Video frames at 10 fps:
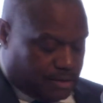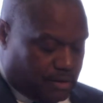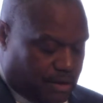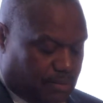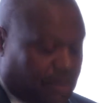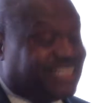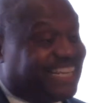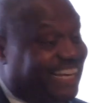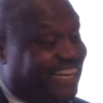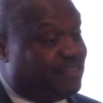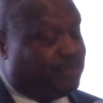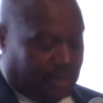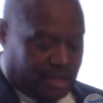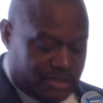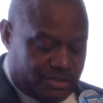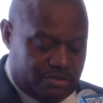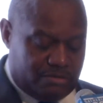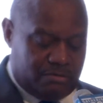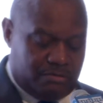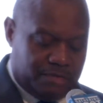it will take for us
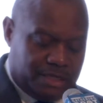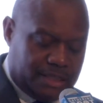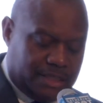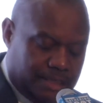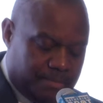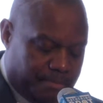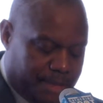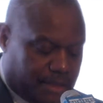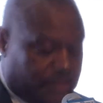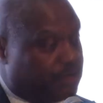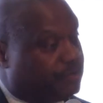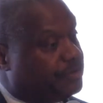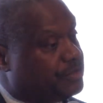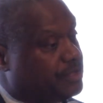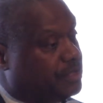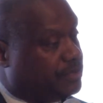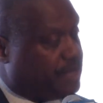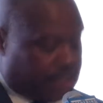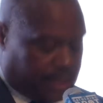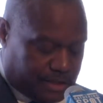to really make a difference in
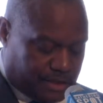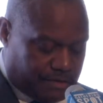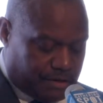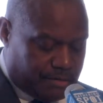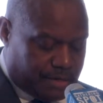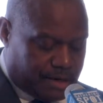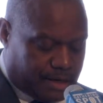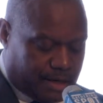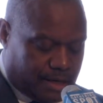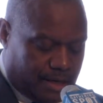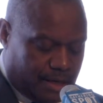addressing HIV in America.